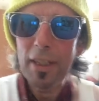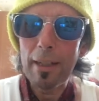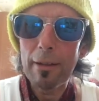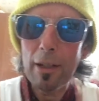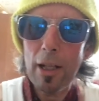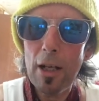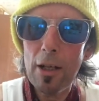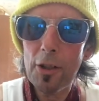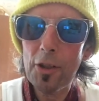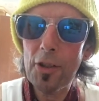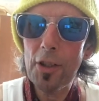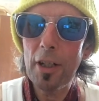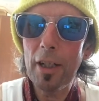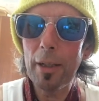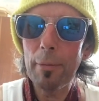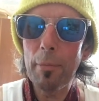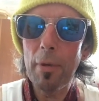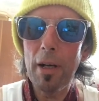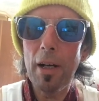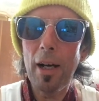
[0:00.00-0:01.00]
Now last
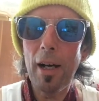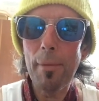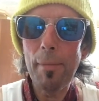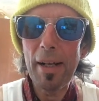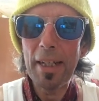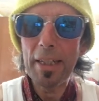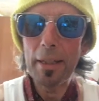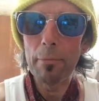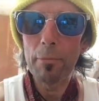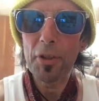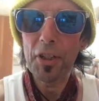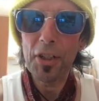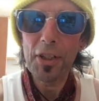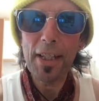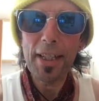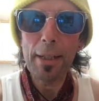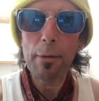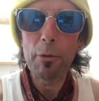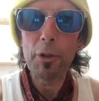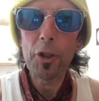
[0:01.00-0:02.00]
time I made them, she
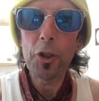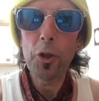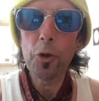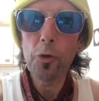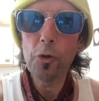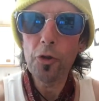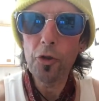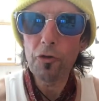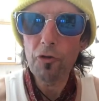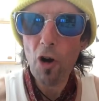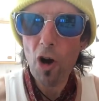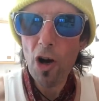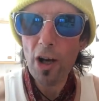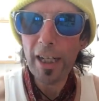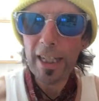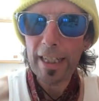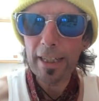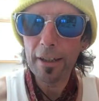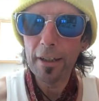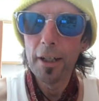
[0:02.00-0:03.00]
said they were too
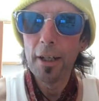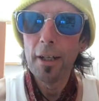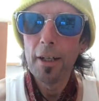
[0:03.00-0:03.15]
dry,